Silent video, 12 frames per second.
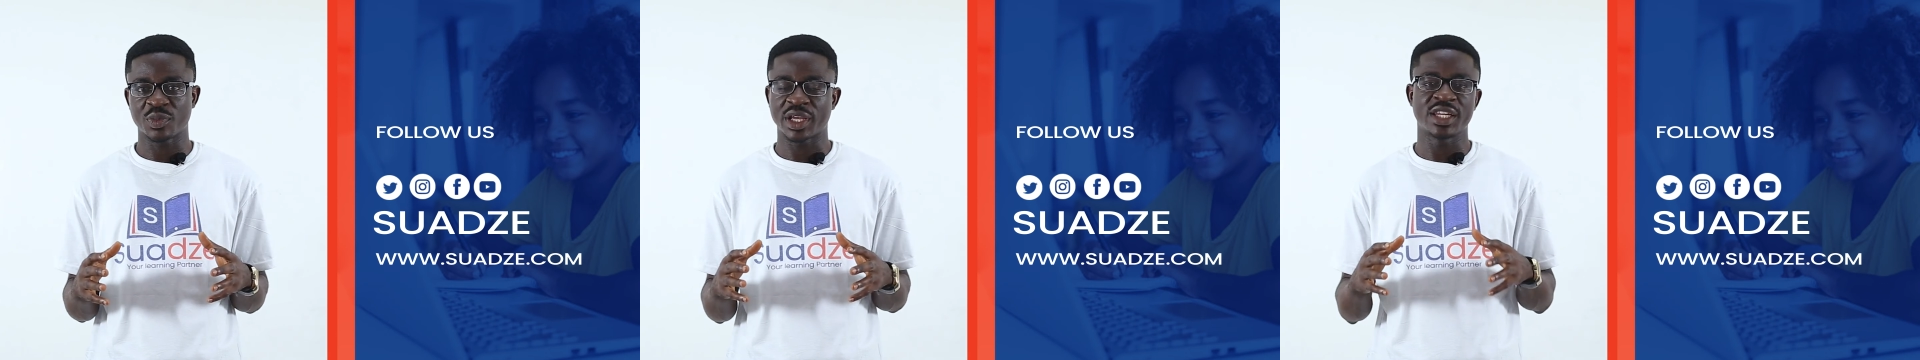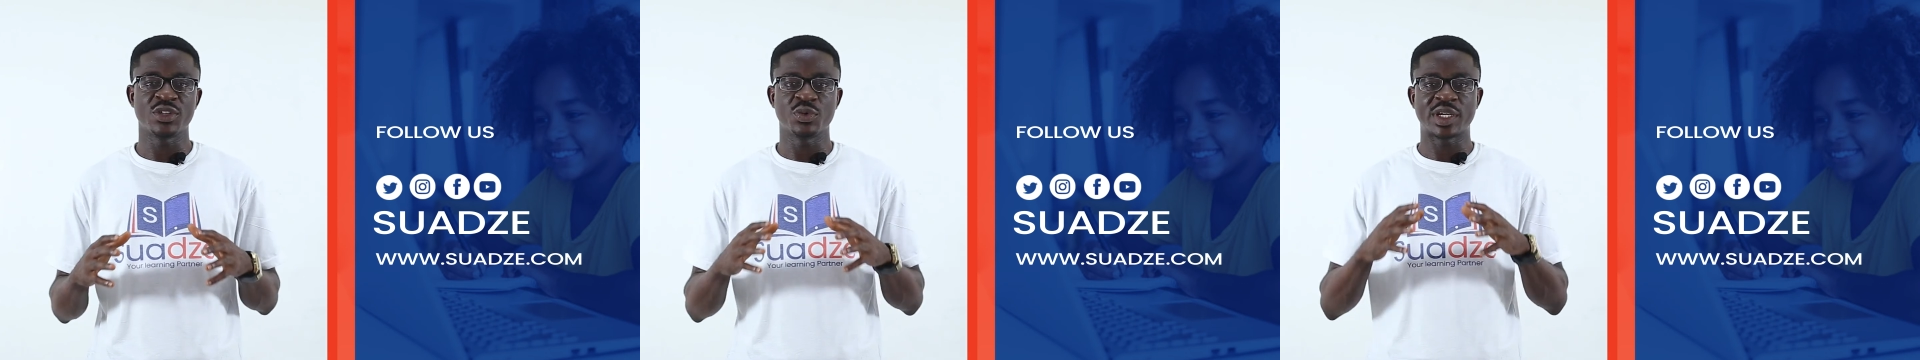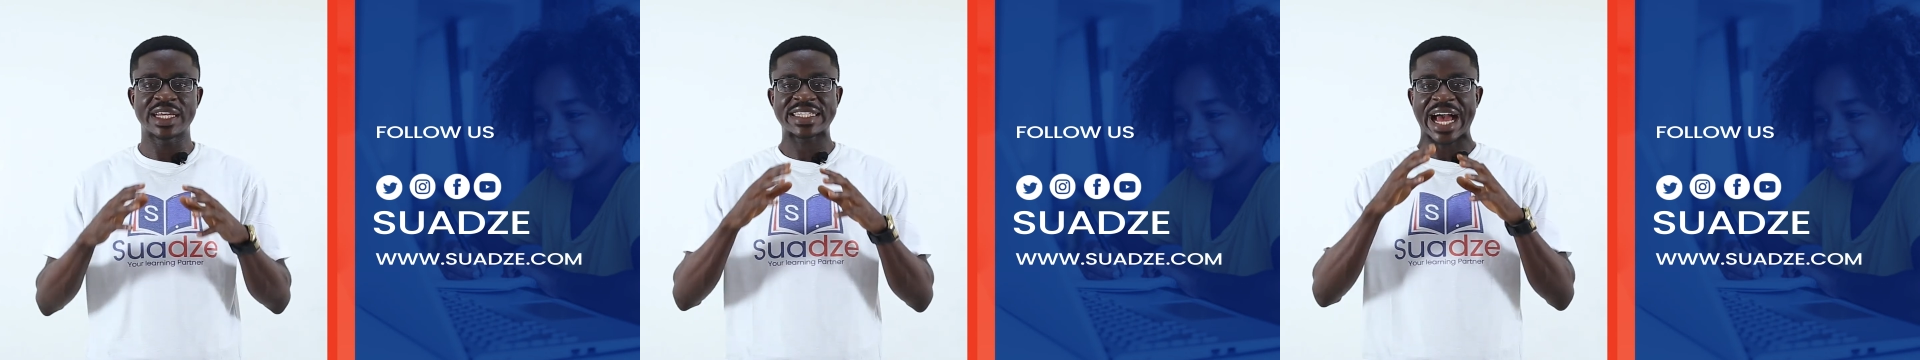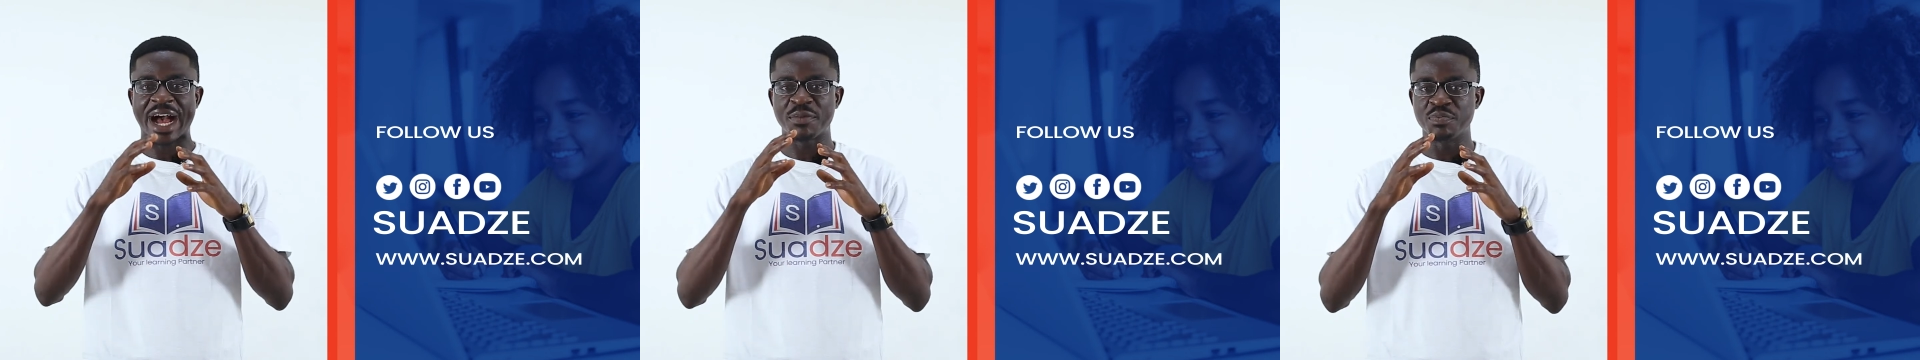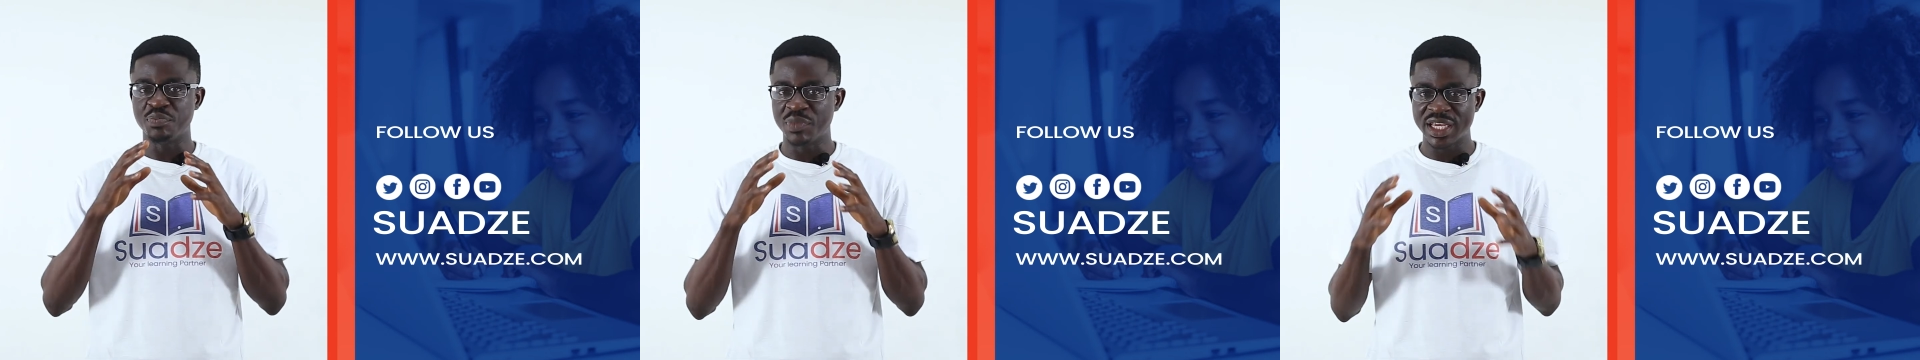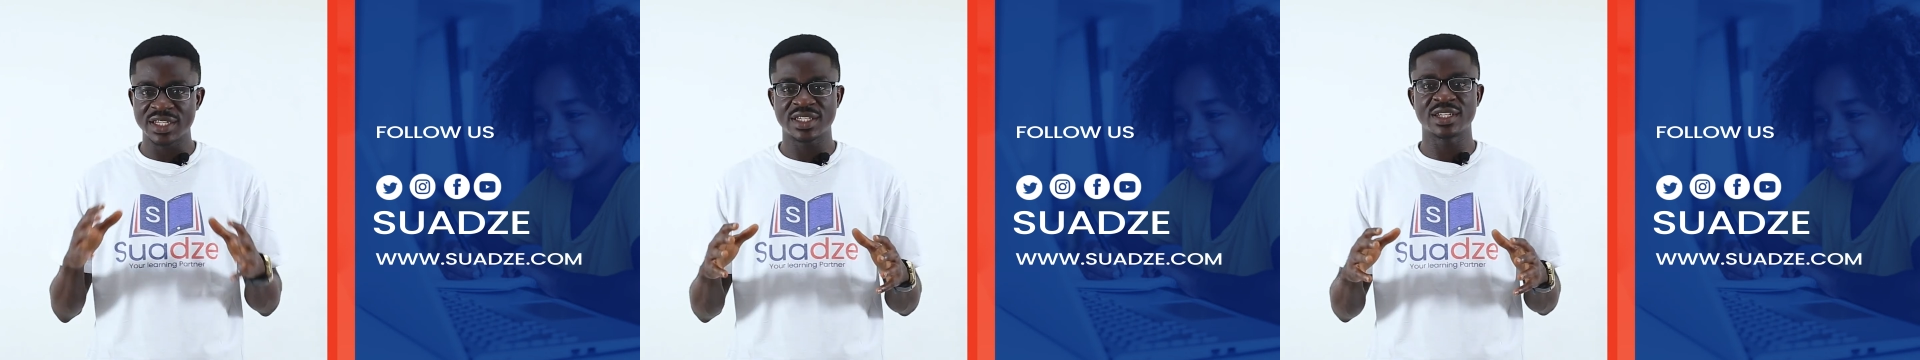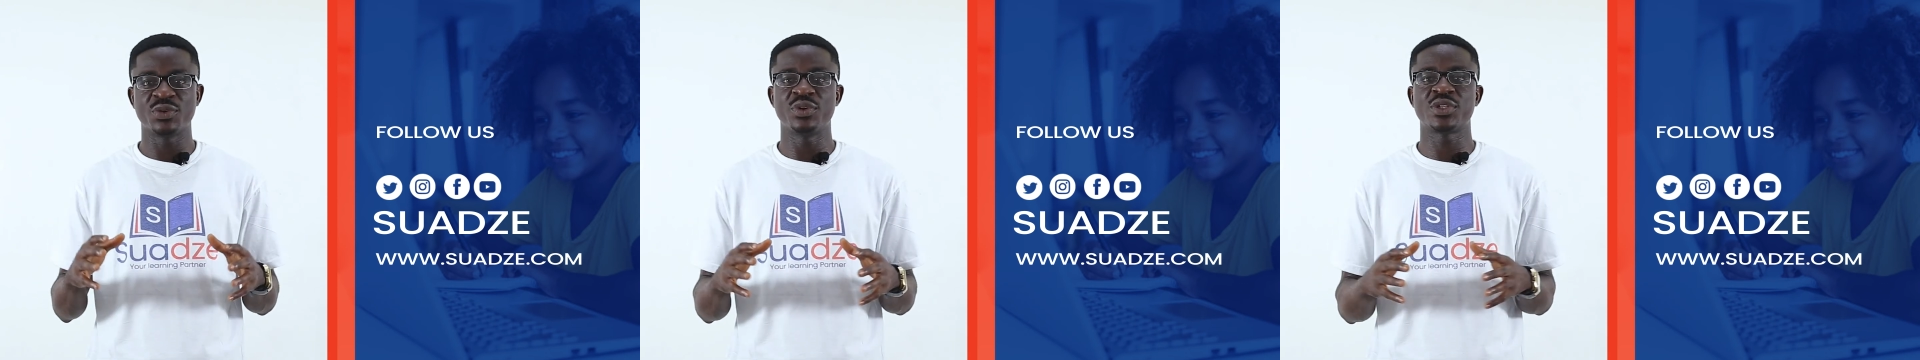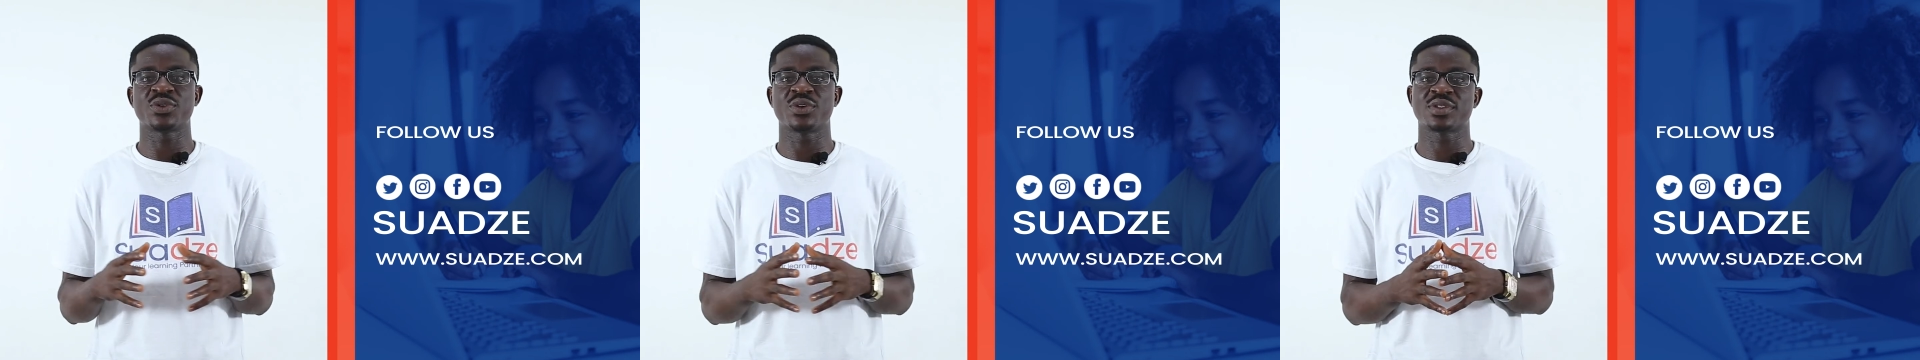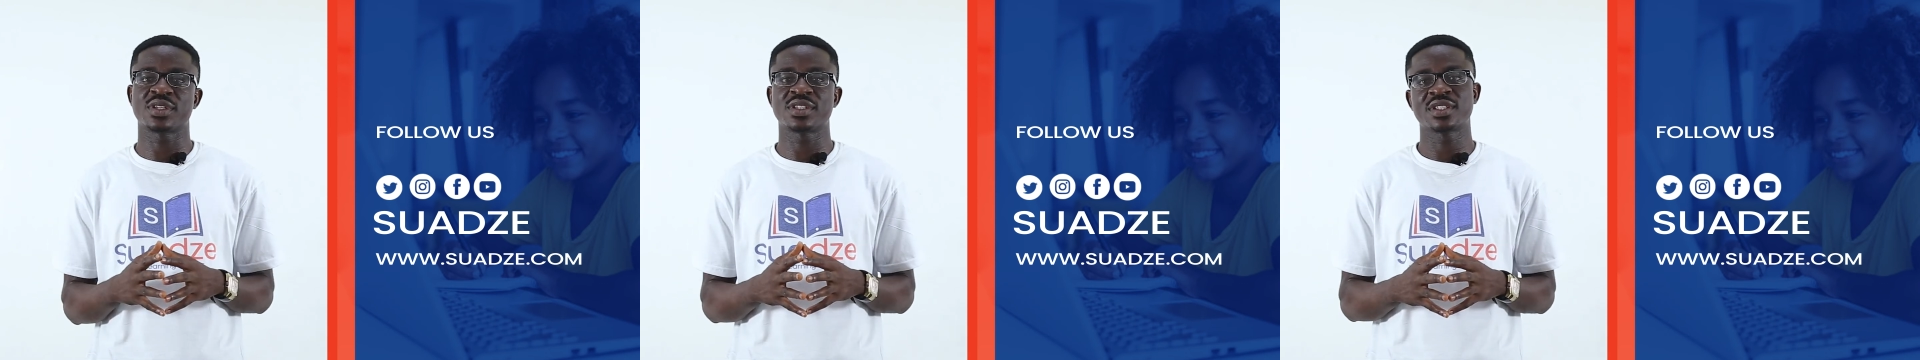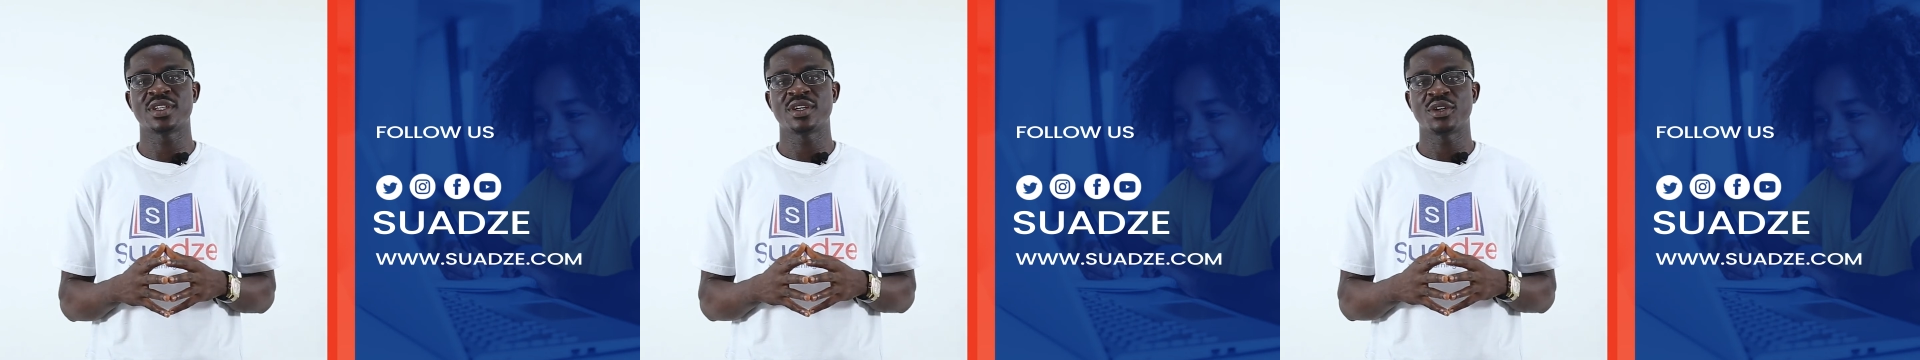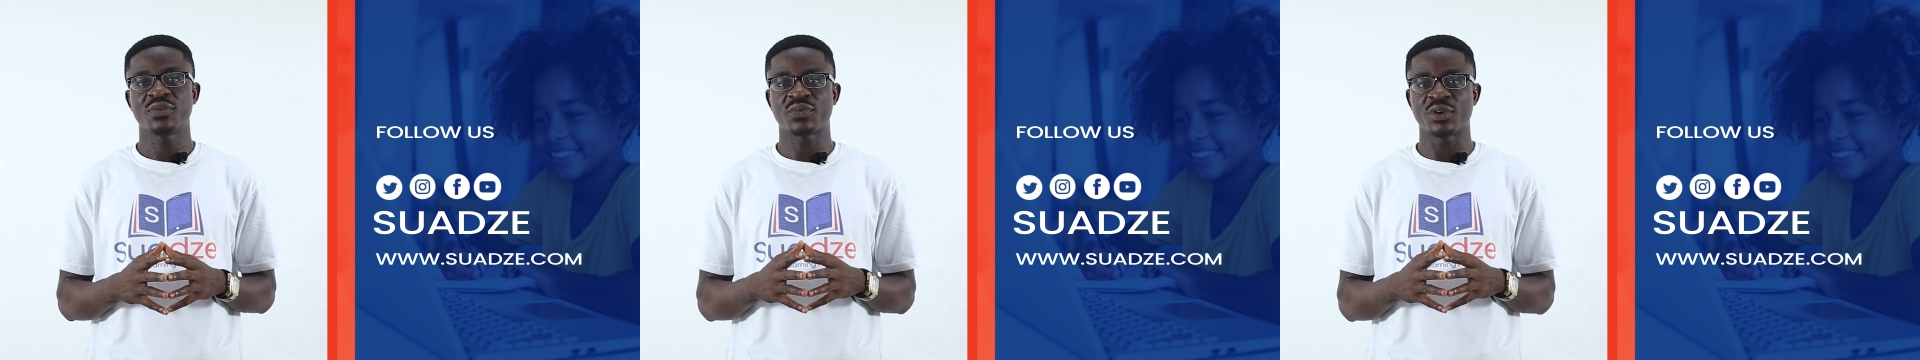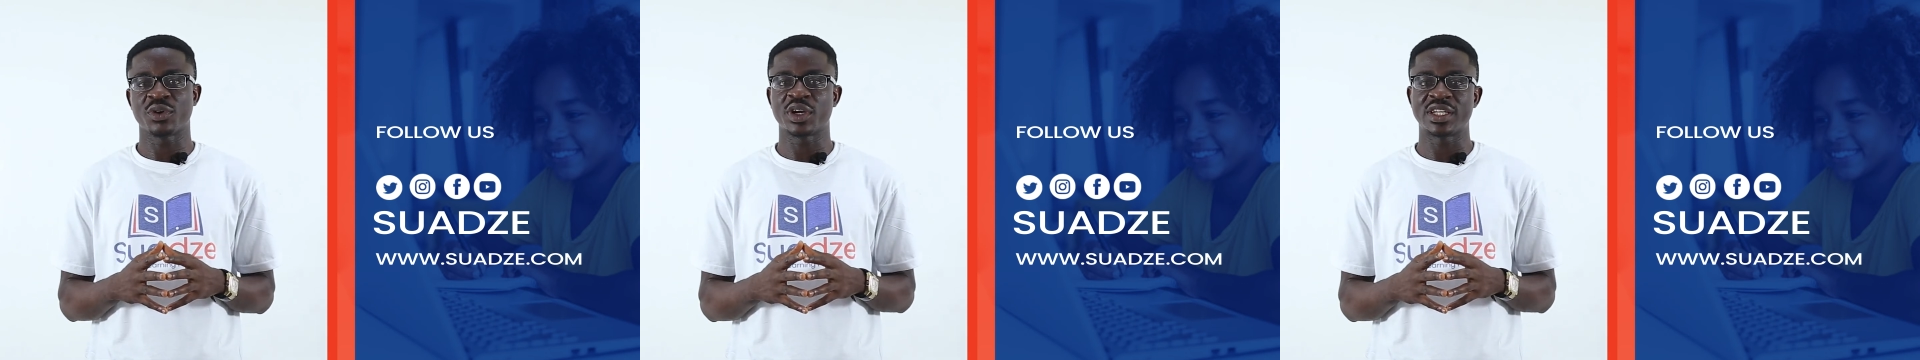and you get amazing resources for your